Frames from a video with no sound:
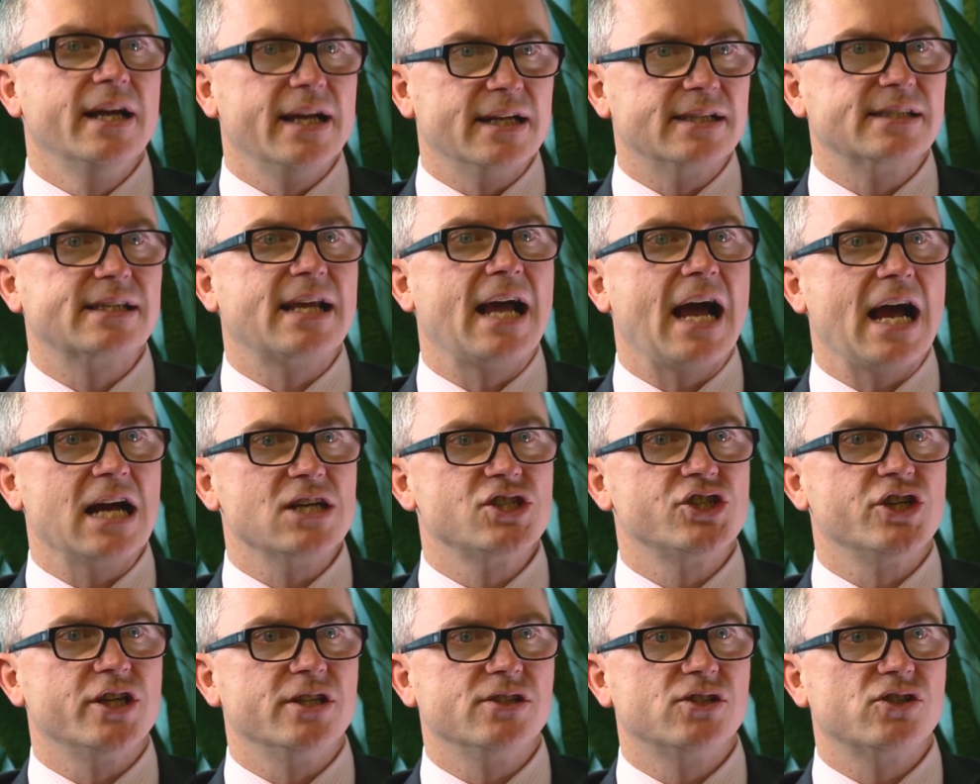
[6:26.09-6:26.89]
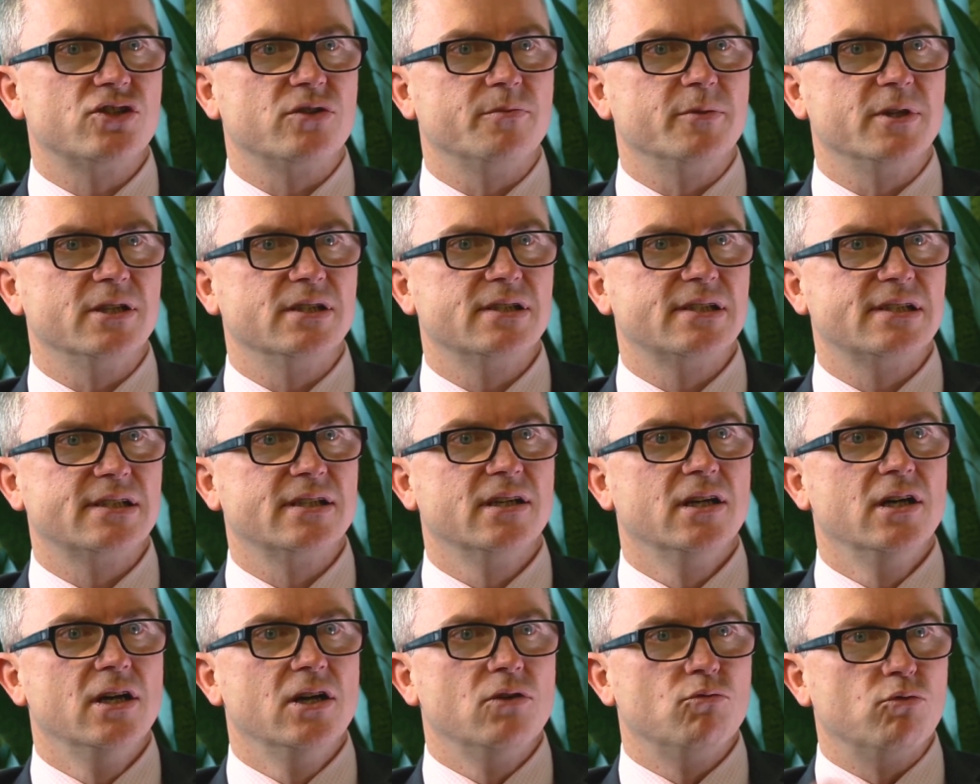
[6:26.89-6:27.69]
its cash
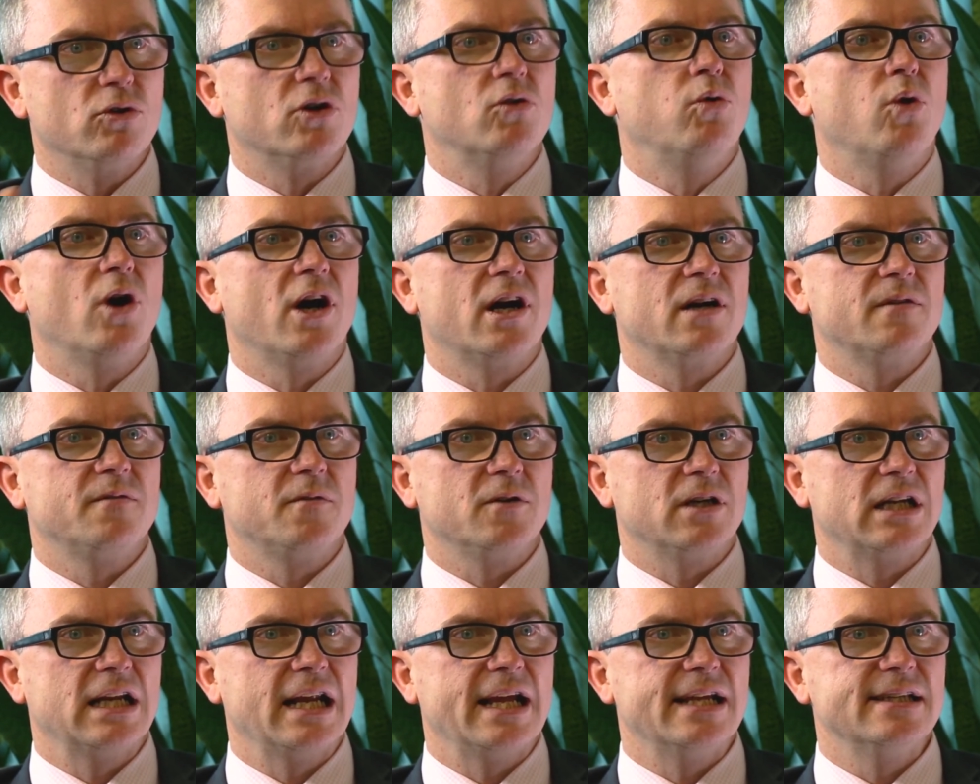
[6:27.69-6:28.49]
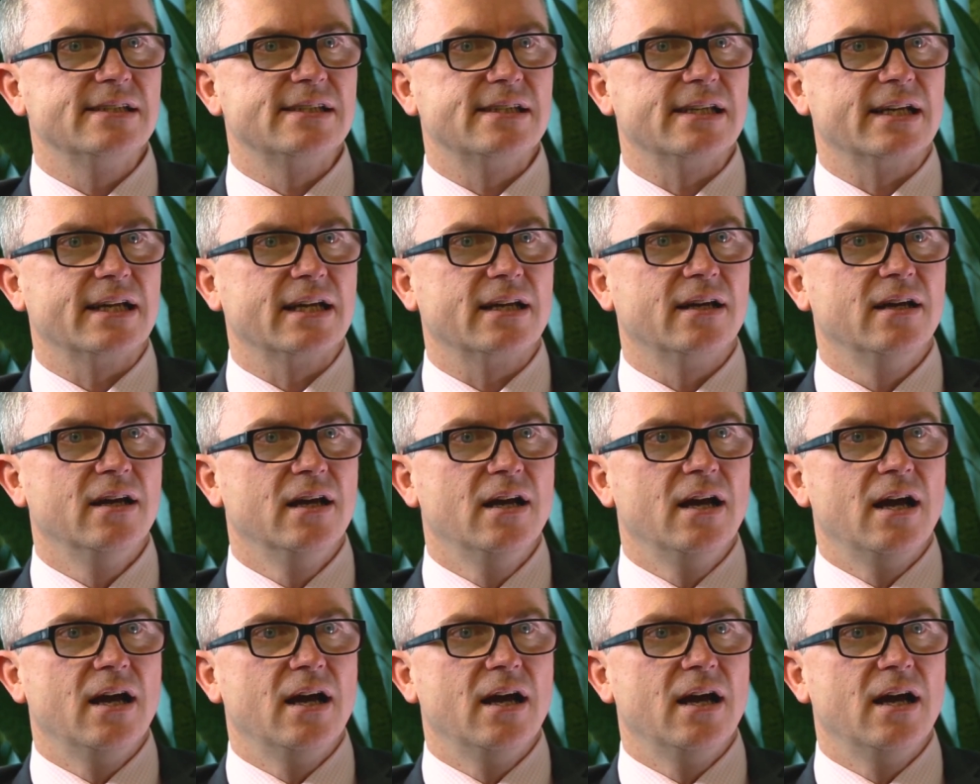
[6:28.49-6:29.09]
instruments required for cleansing.